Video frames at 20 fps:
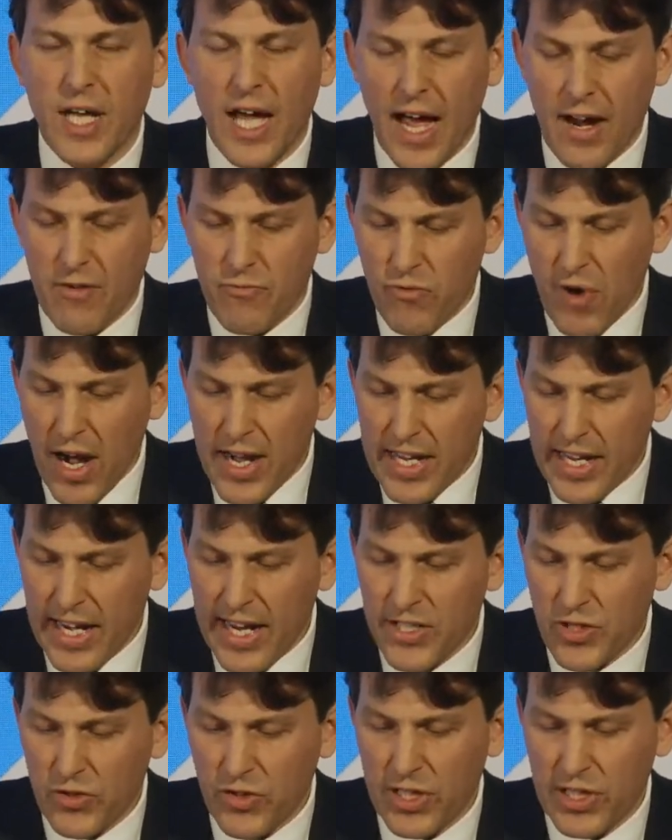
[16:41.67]
and
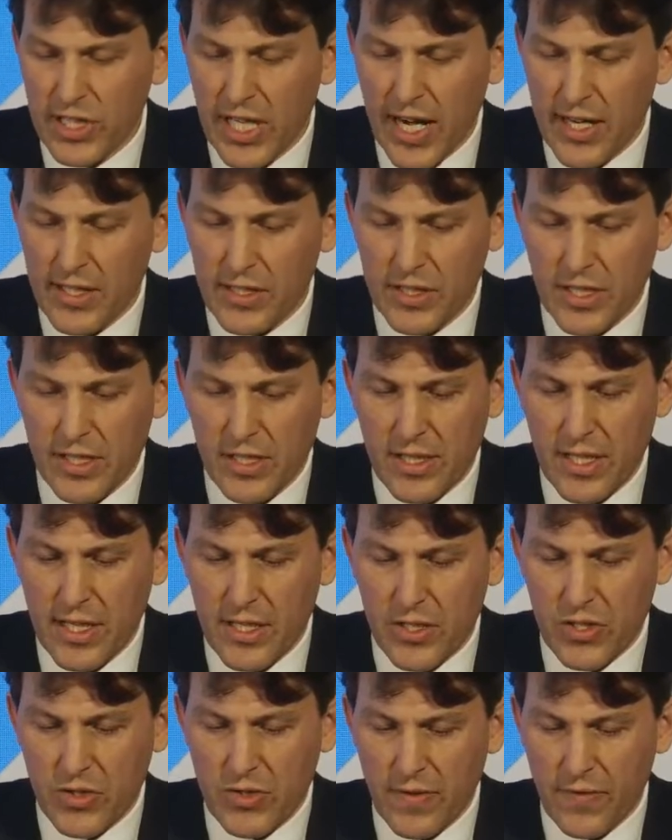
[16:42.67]
regulatory challenges the
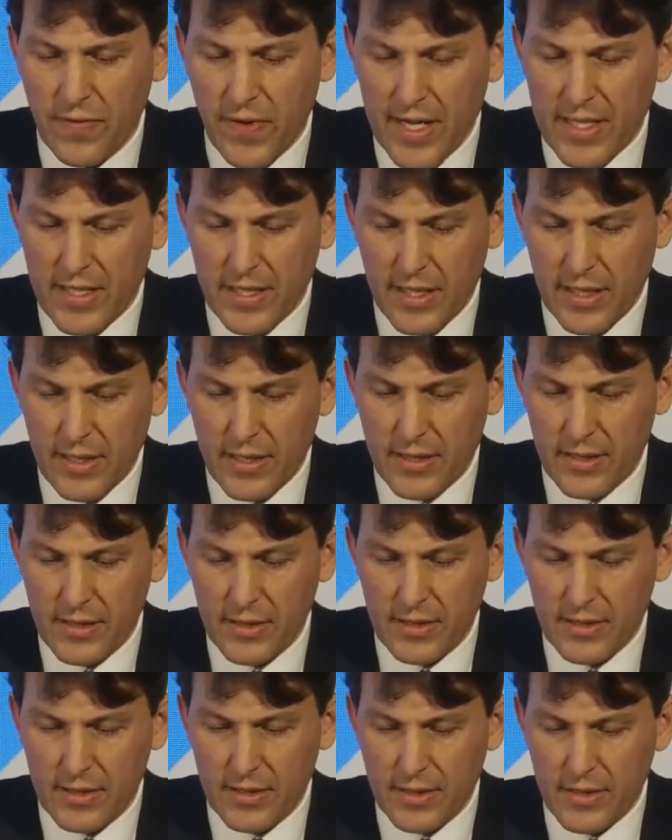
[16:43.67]
industry faces,
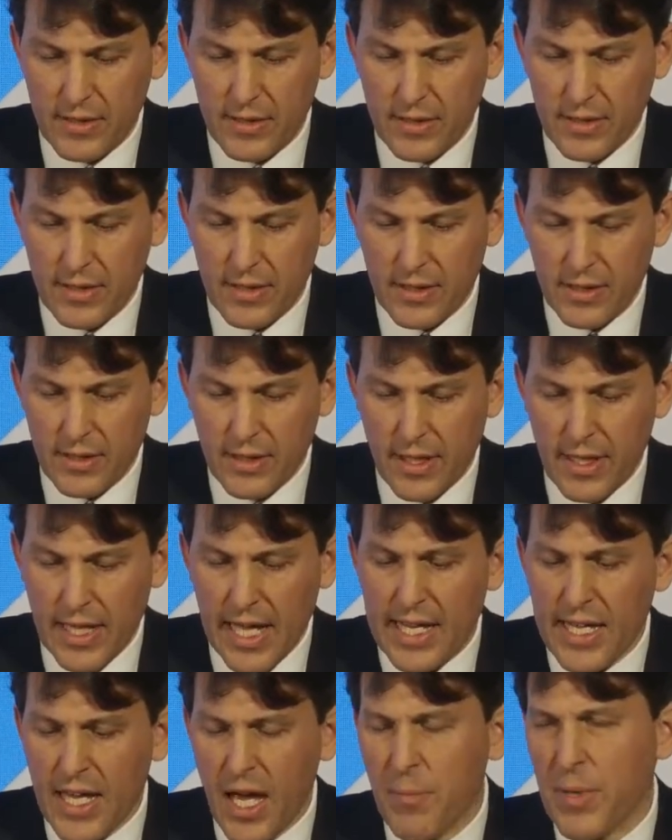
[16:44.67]
and
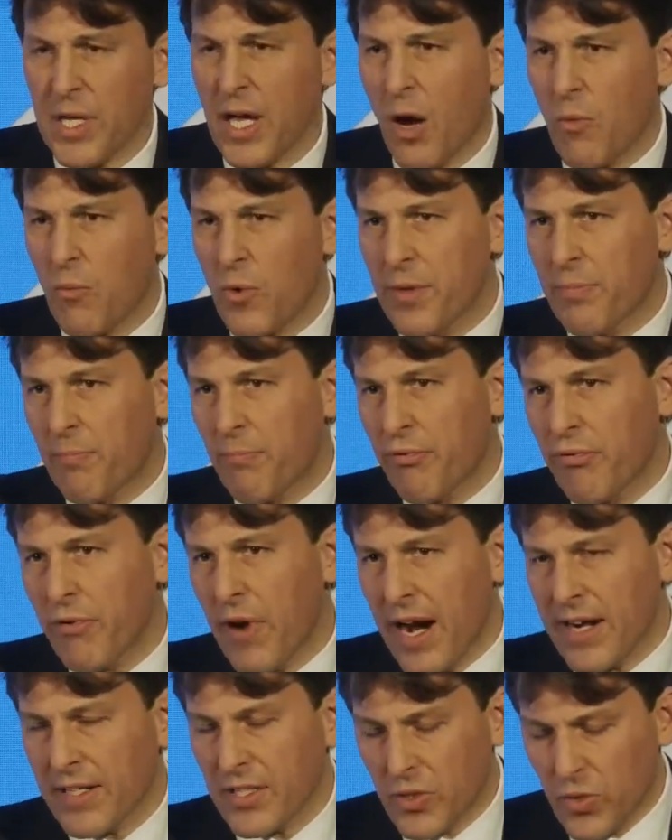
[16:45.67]
then coming up with
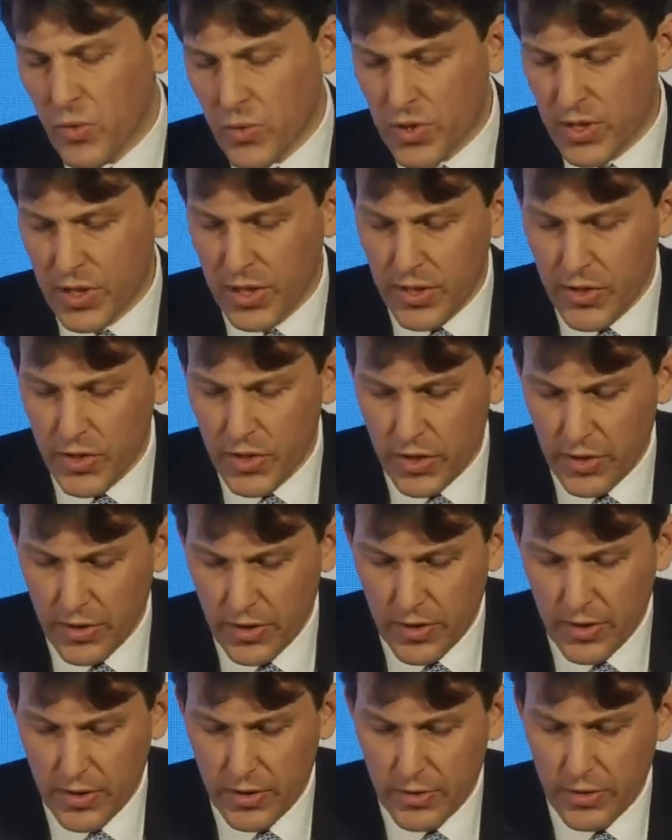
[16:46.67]
practical
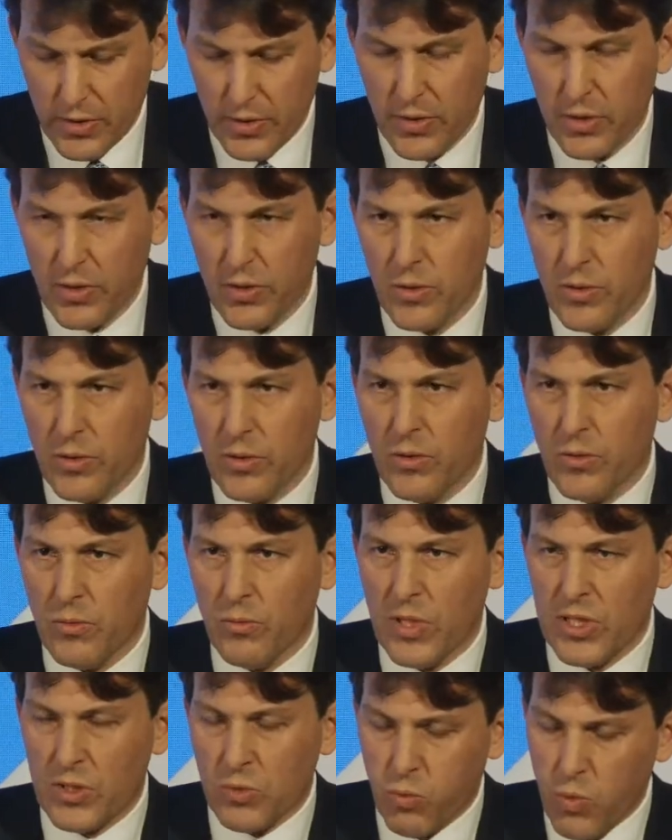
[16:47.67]
solutions,
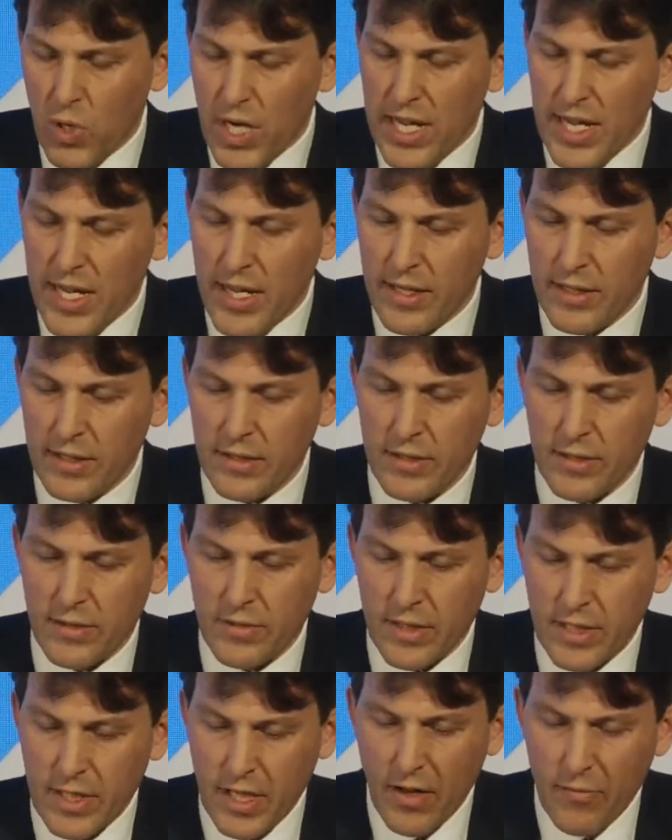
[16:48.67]
which we,
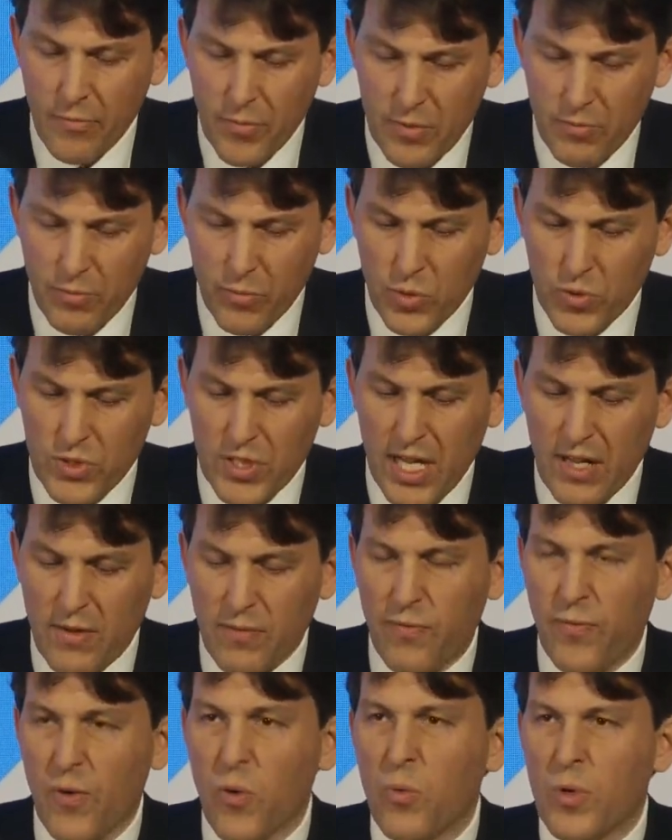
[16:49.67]
the government, will
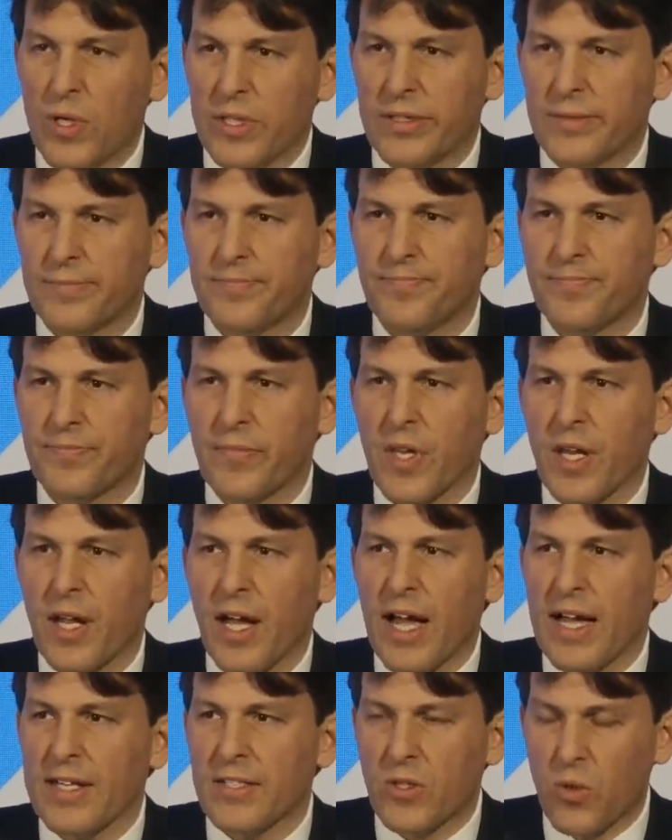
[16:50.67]
take forward
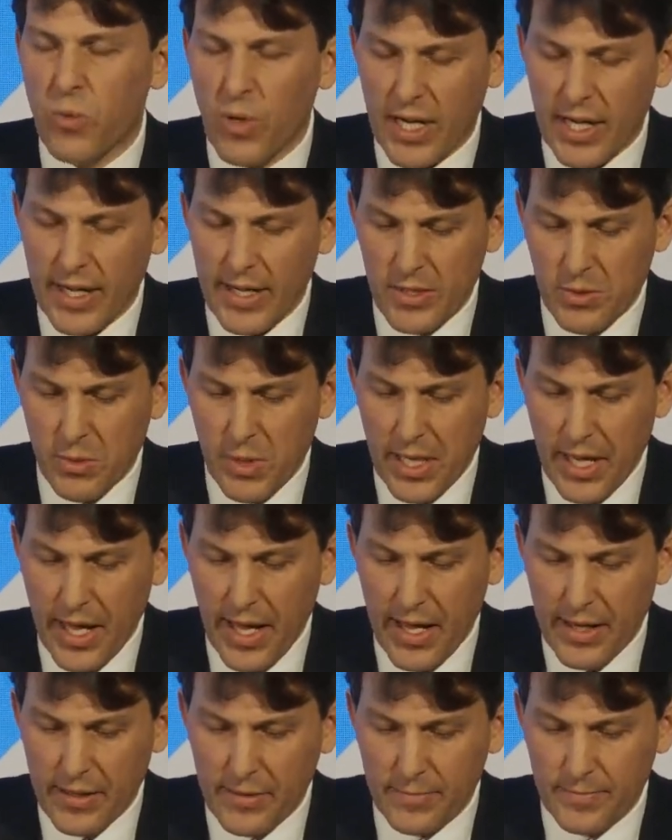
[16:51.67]
as quickly as we
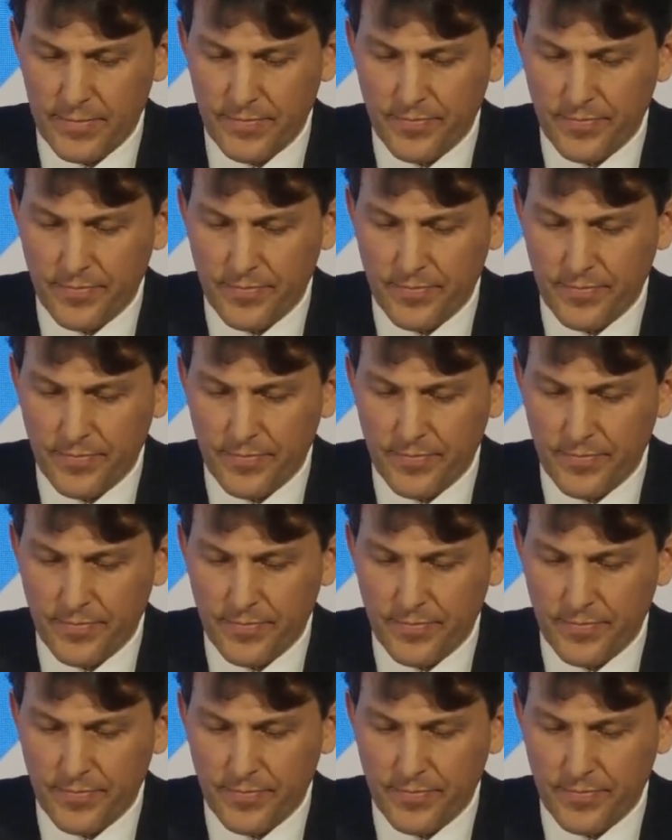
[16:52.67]
can.